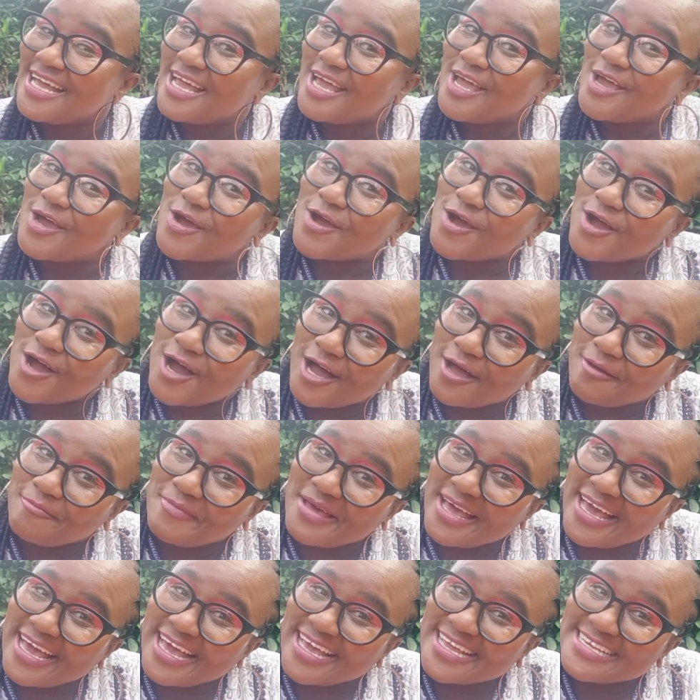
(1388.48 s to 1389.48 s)

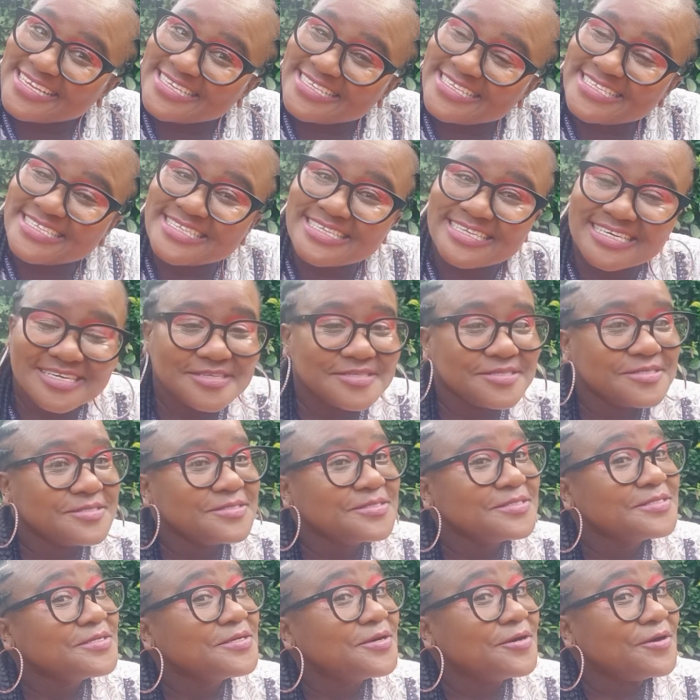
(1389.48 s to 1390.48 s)
comment
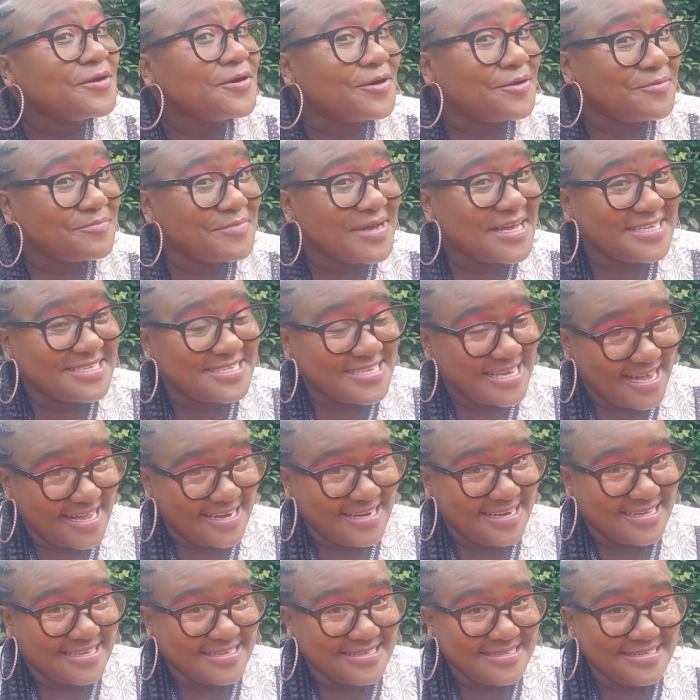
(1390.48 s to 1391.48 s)
on my
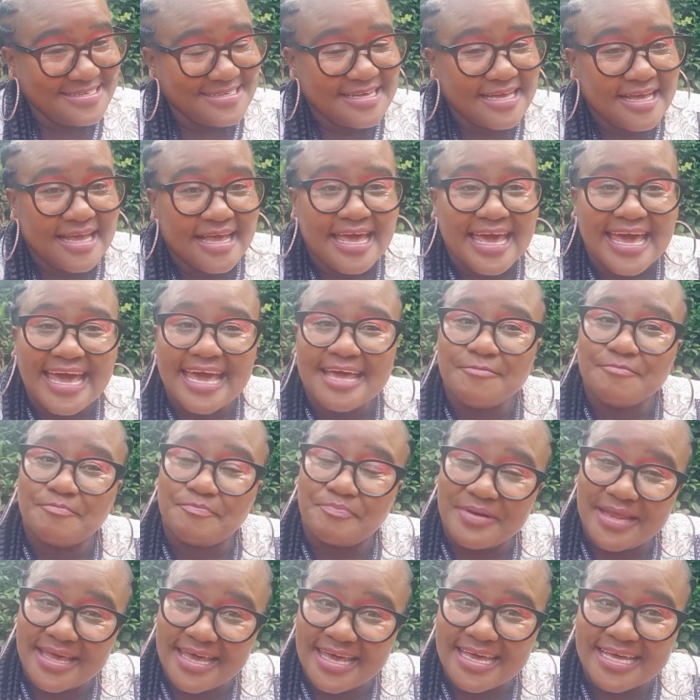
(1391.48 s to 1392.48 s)
channel, and
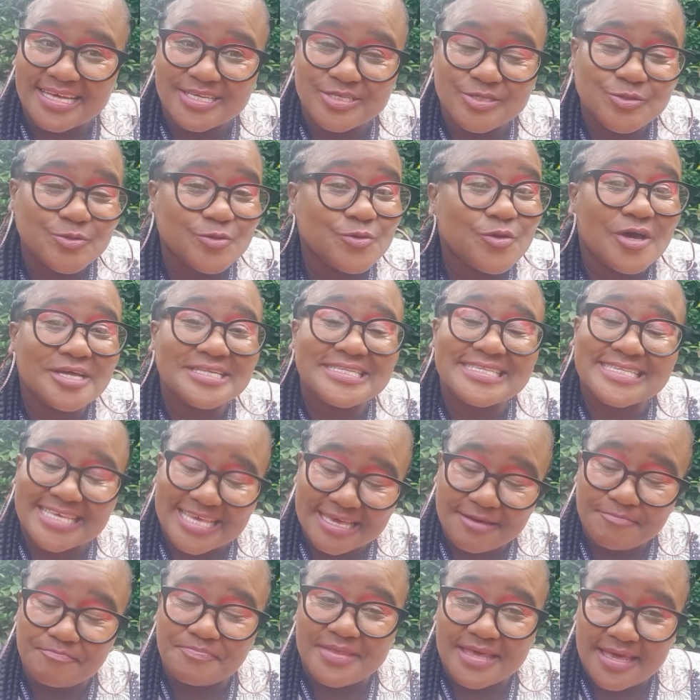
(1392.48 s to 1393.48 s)
please do not
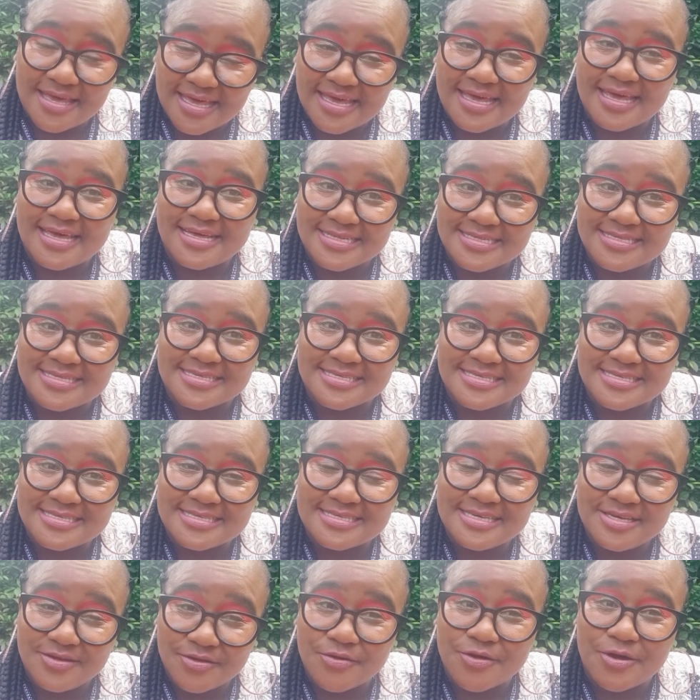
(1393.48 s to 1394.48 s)
skip the ads.
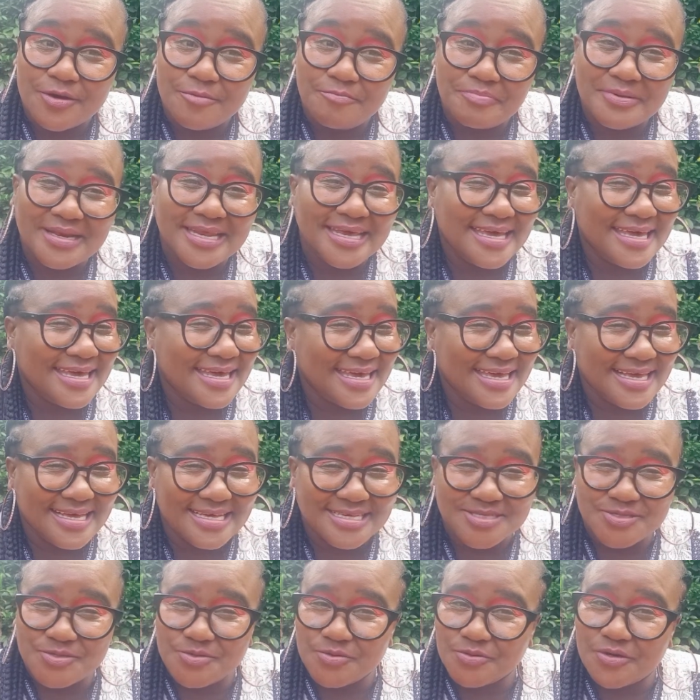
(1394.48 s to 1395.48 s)
You know,
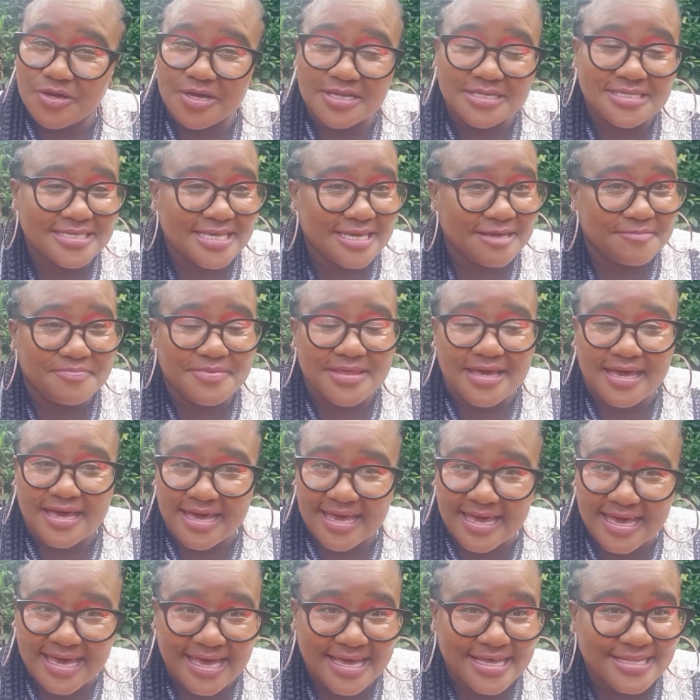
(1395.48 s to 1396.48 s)
please do not skip the
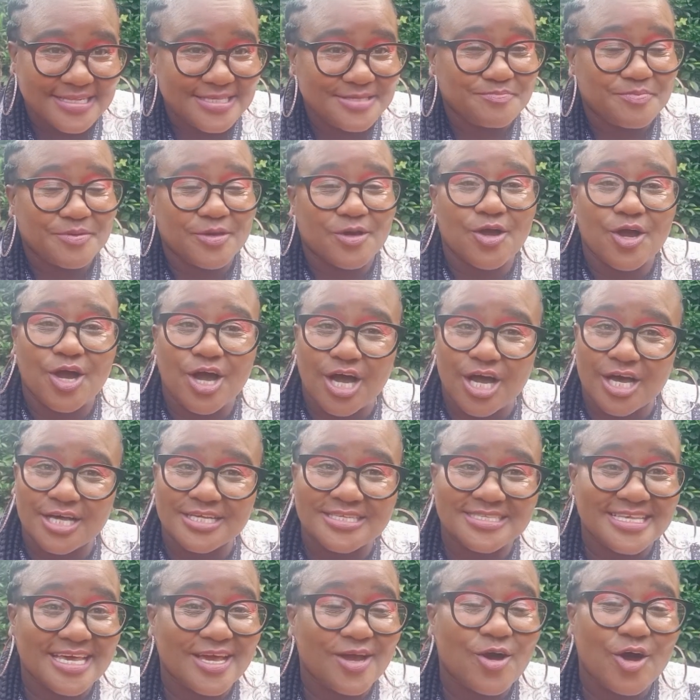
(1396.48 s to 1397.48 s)
ads
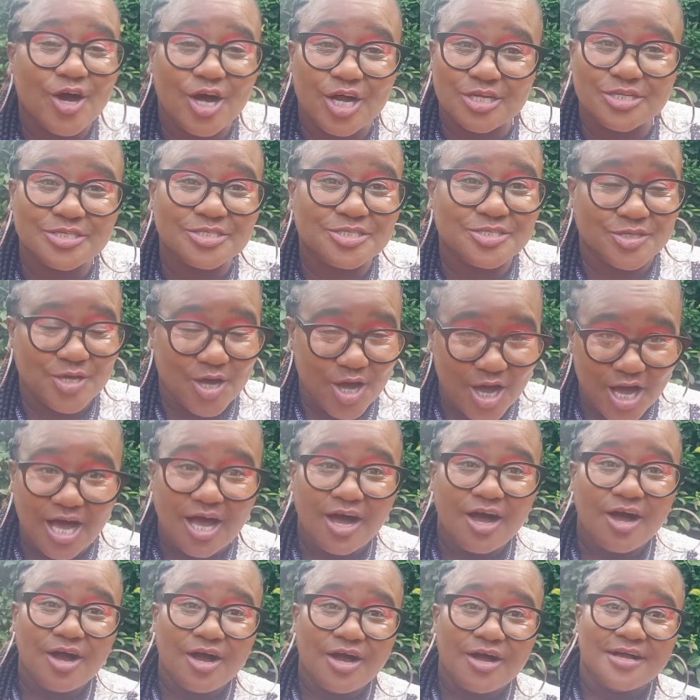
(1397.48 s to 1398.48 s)
because they also
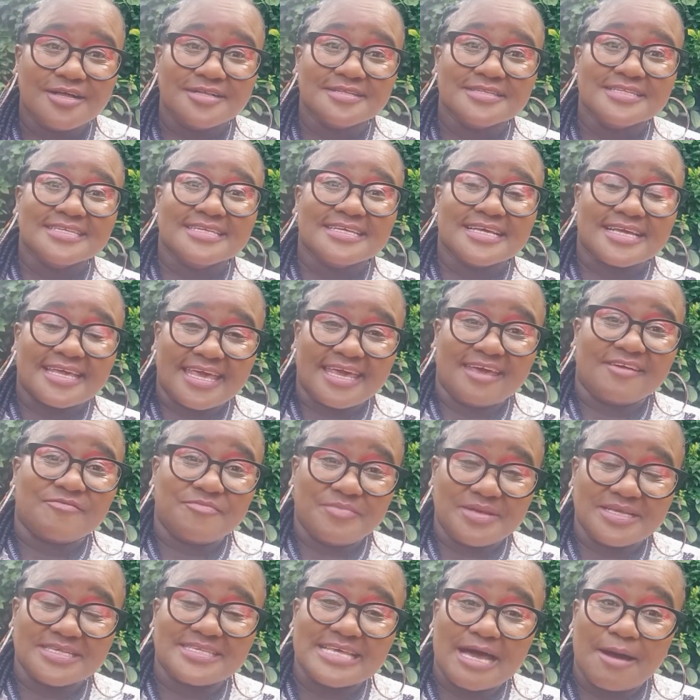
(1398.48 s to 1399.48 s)
give
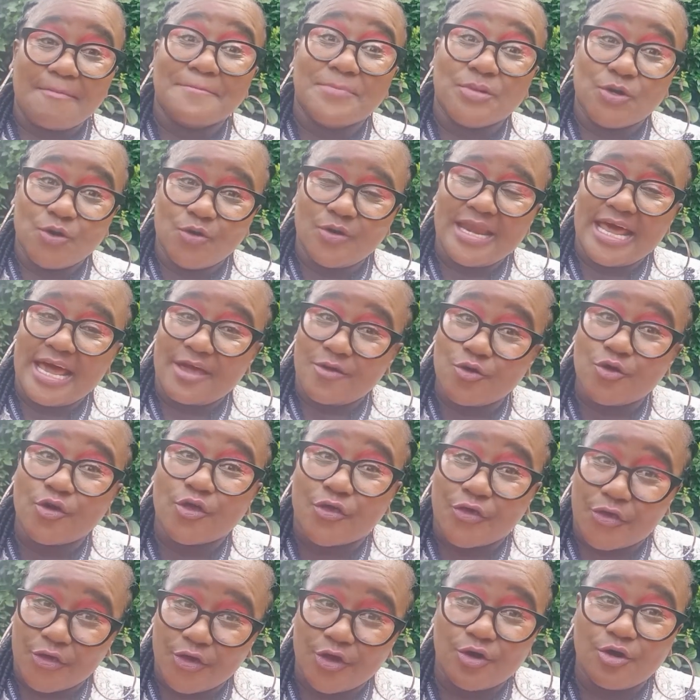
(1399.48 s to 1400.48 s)
me some moolah.
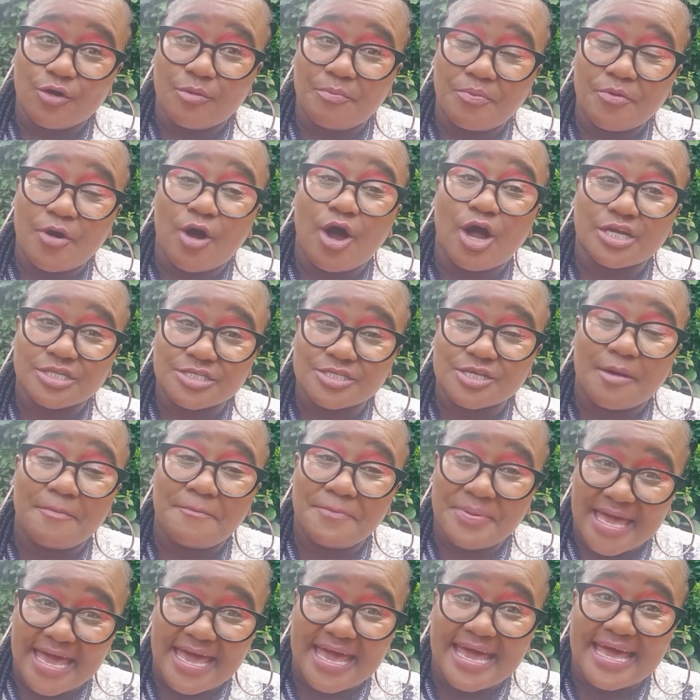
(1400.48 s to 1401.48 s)
YouTube also
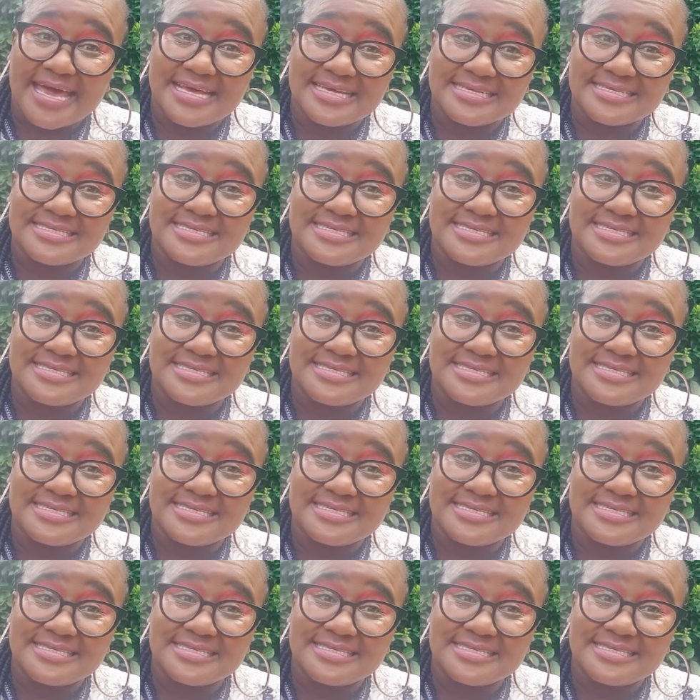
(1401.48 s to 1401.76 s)
pays